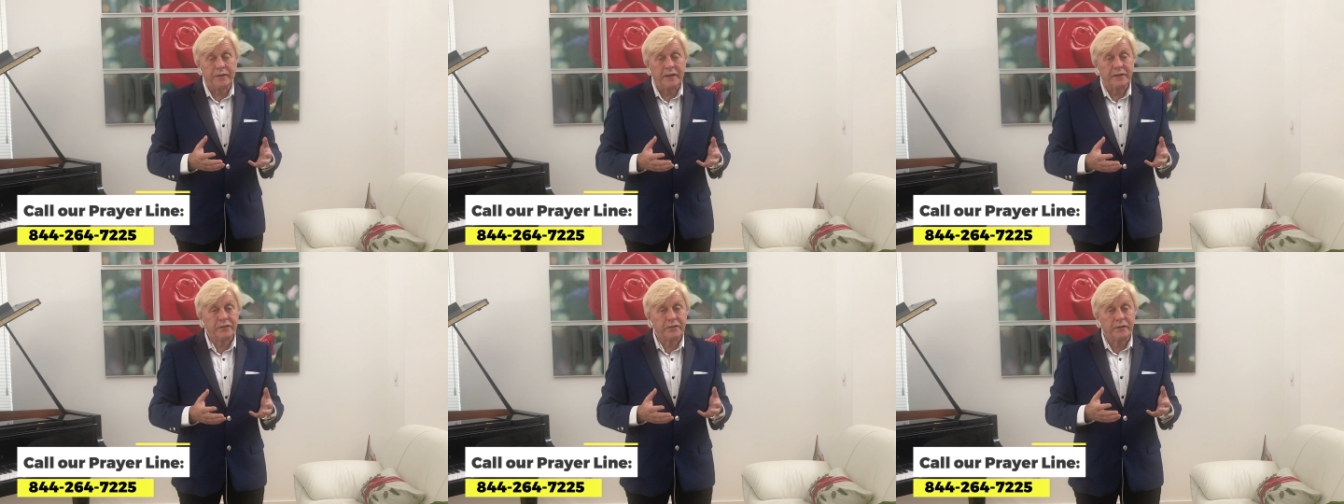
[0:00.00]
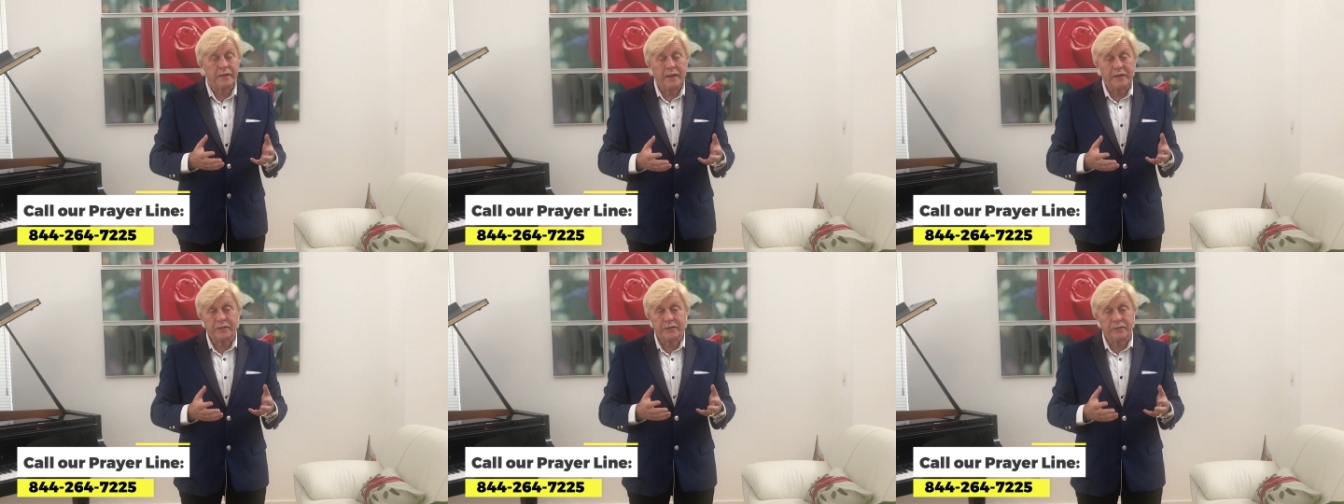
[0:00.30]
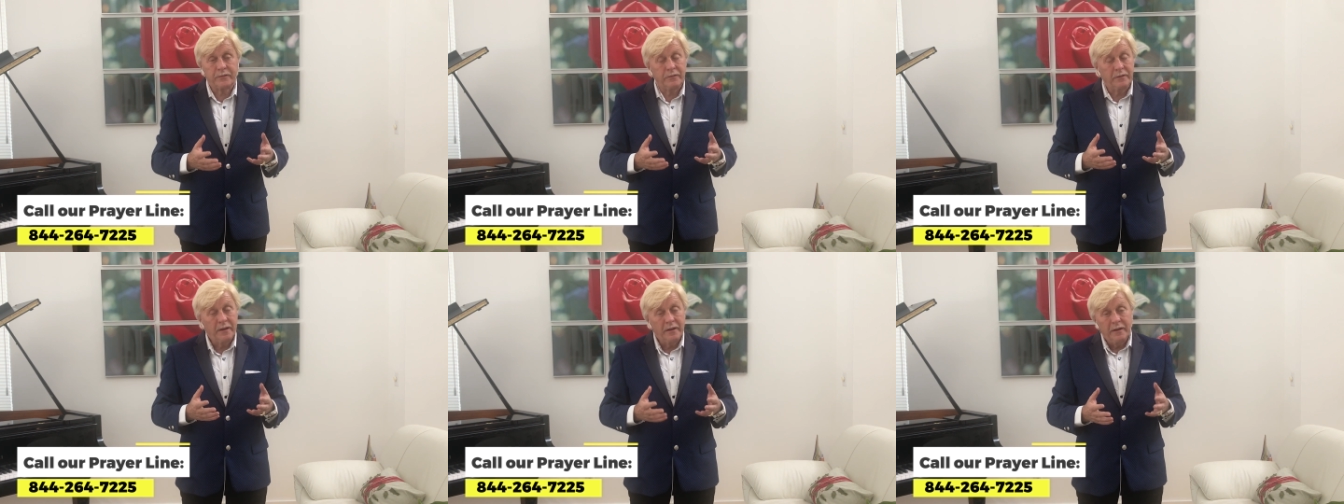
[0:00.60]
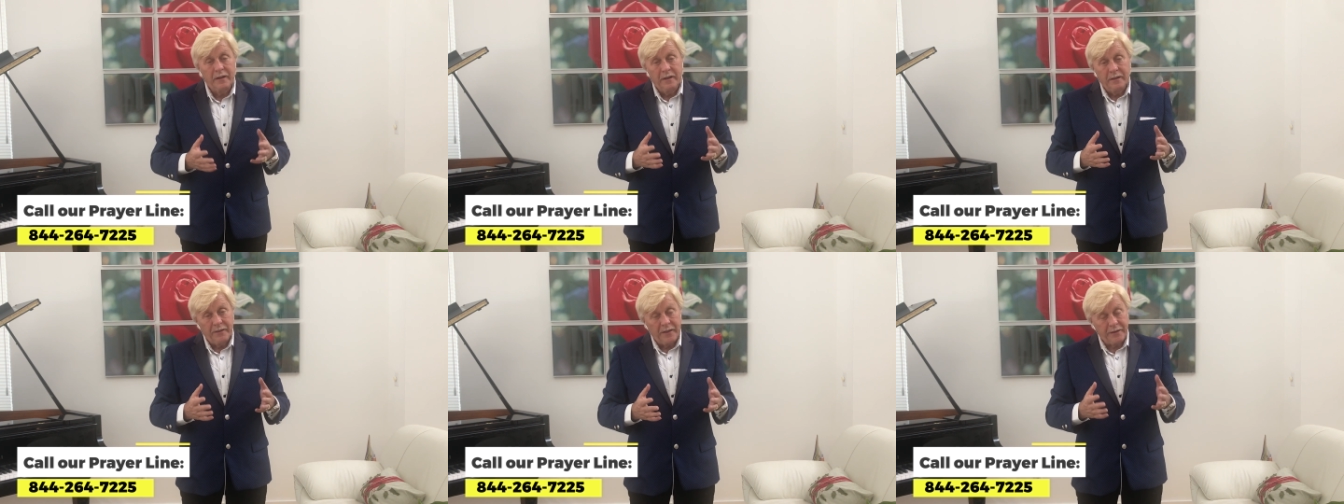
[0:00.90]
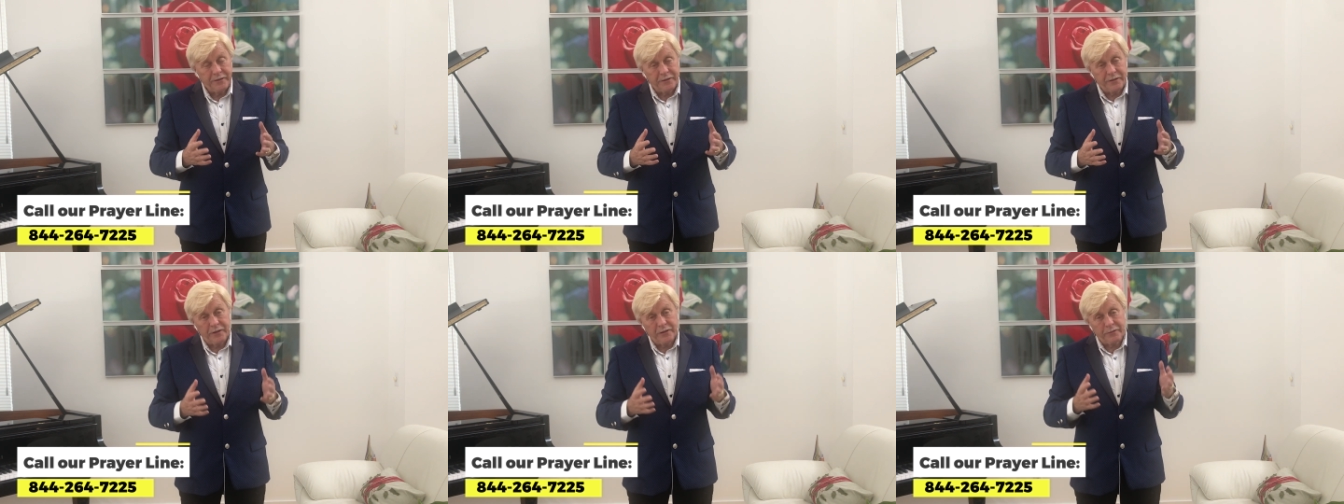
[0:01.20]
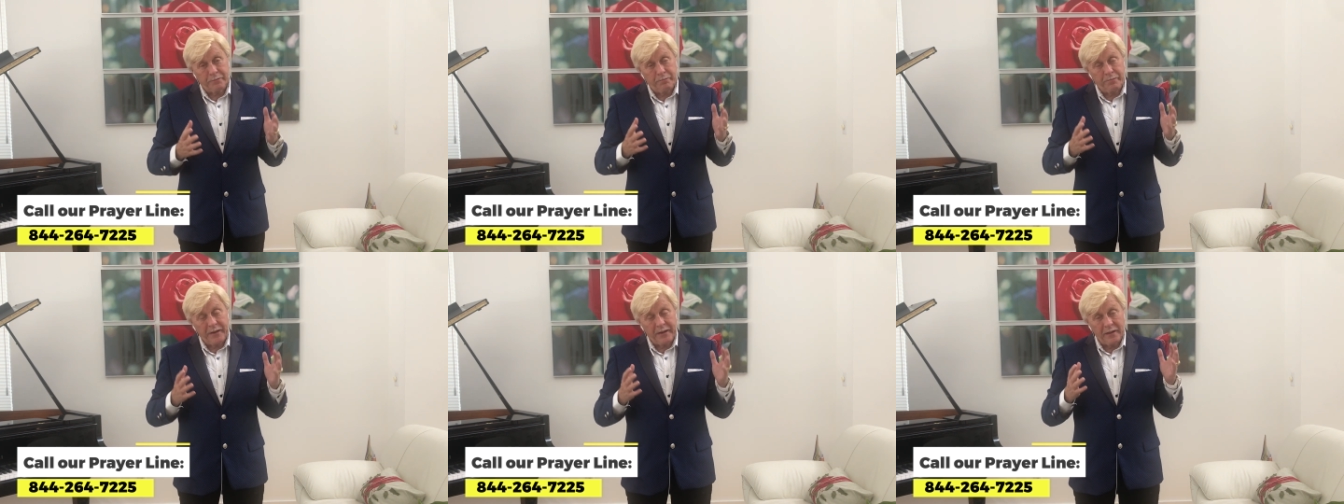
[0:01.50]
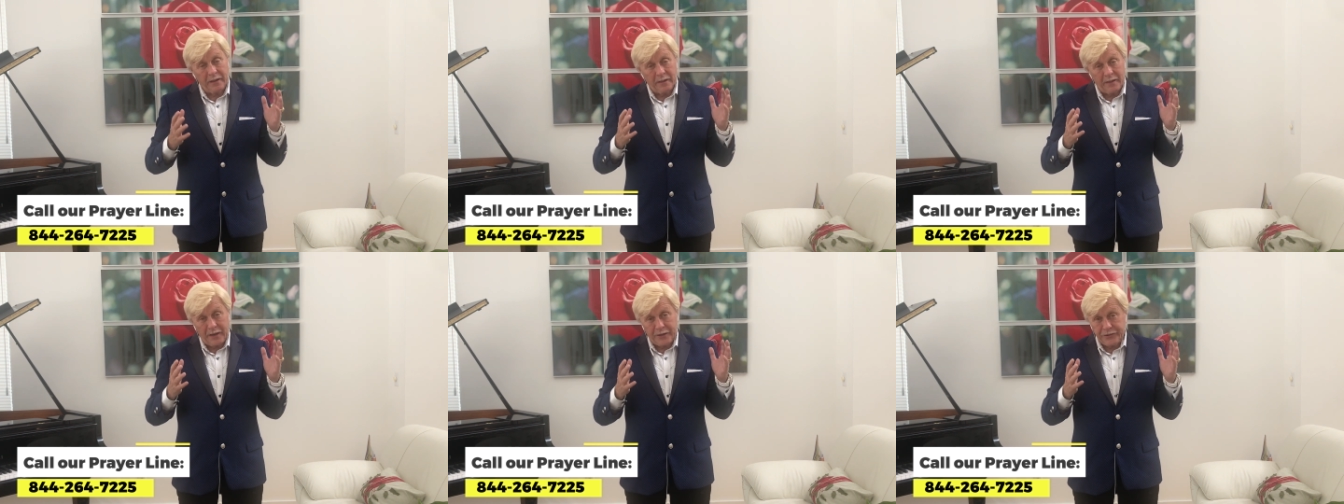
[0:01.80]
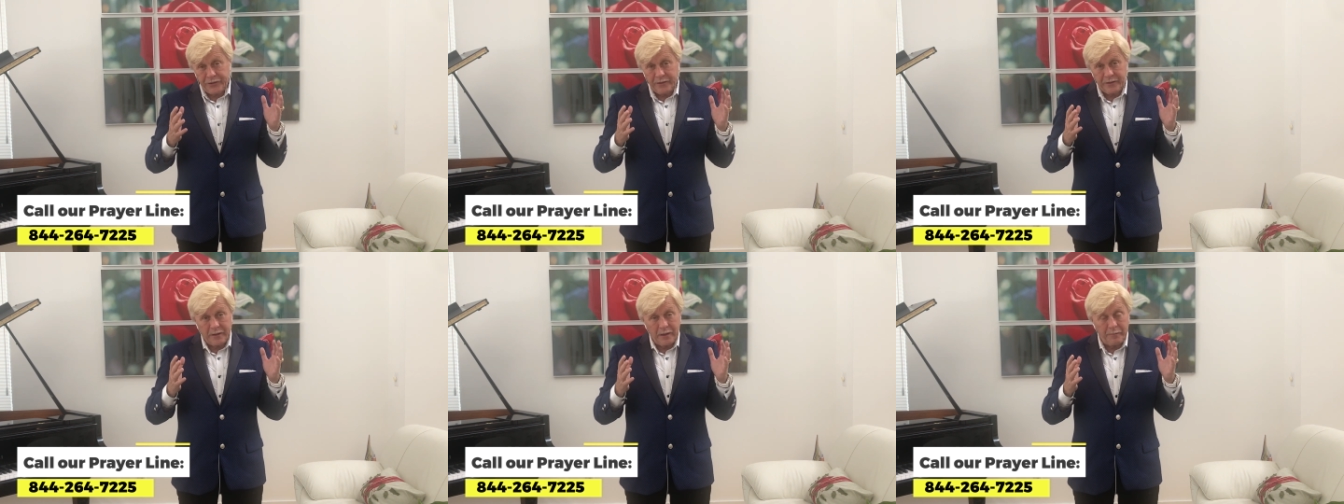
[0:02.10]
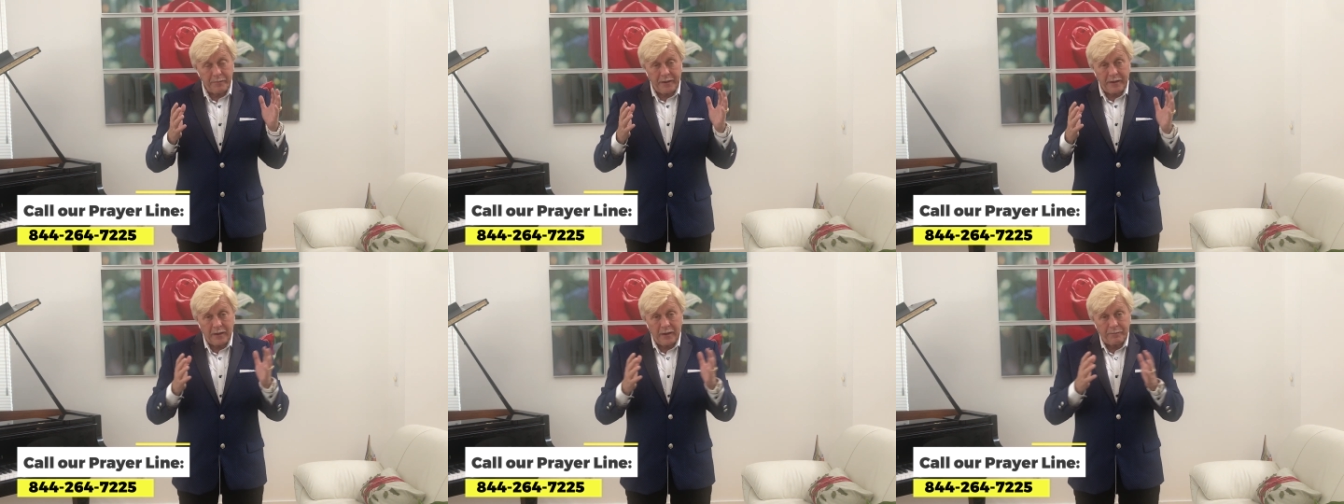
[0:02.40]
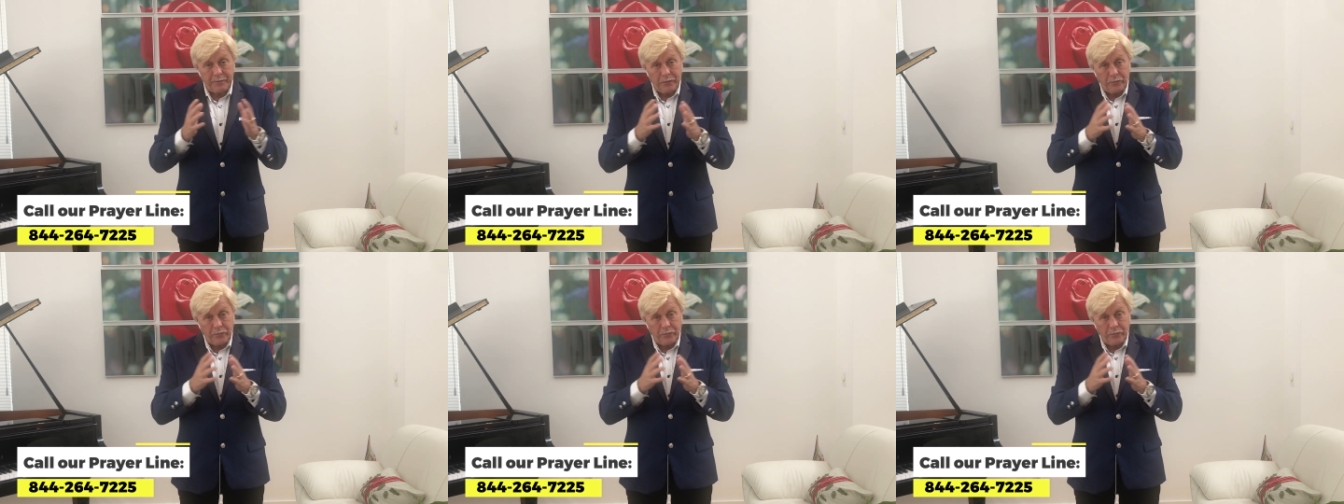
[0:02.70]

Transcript: That's this big election coming up.